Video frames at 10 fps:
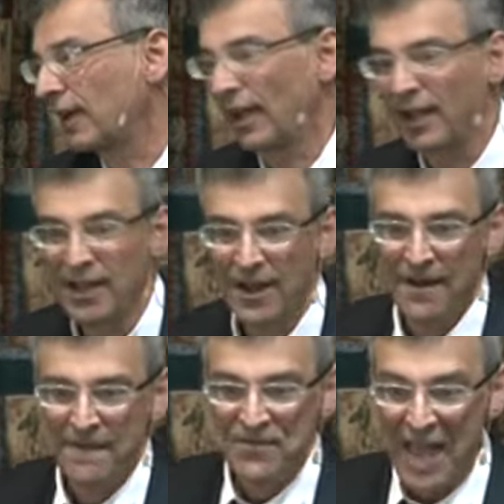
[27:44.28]
Okay?
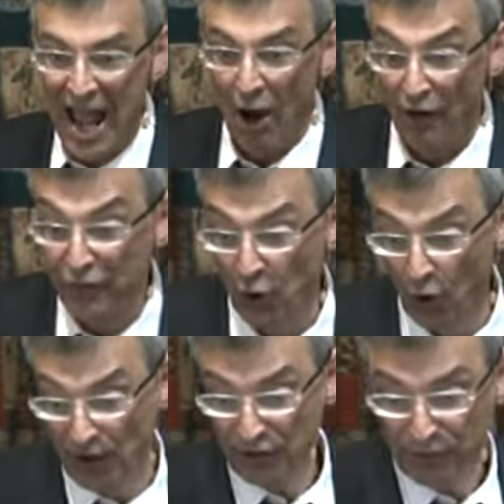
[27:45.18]
Now, of
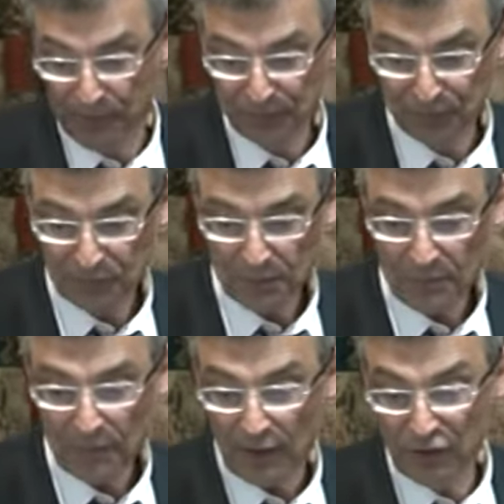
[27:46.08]
course,
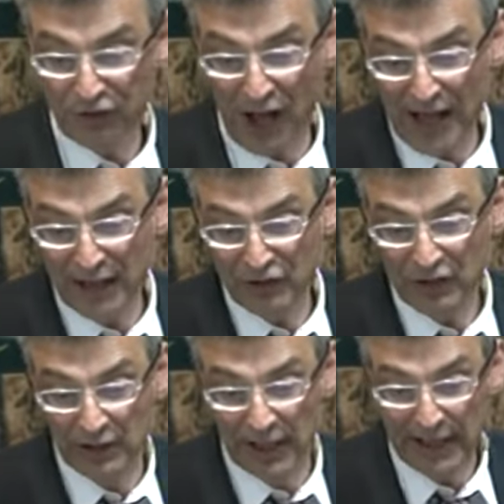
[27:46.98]

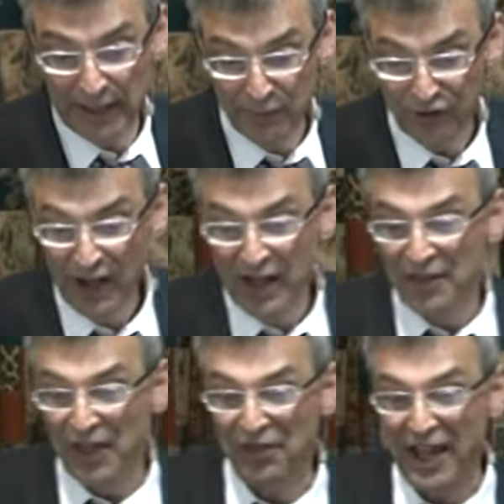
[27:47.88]
science claims
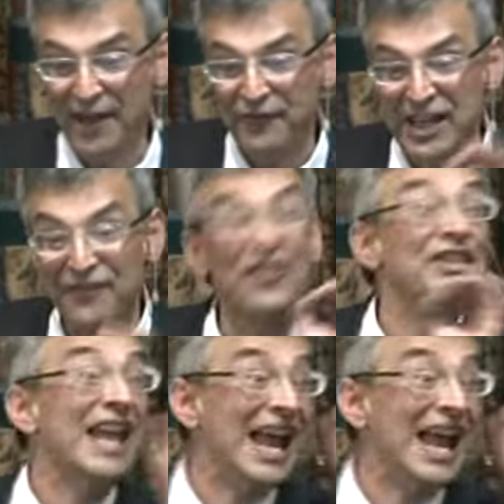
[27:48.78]
that they have given